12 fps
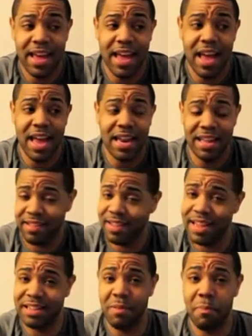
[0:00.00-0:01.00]
and it's
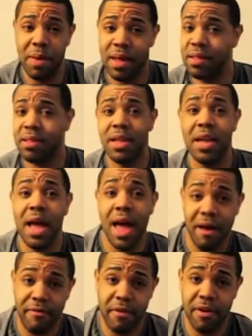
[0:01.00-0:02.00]
like the best thing
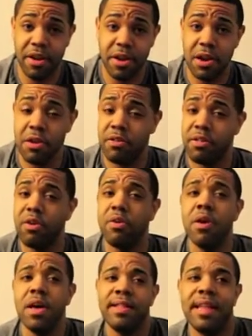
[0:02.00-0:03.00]
ever you know so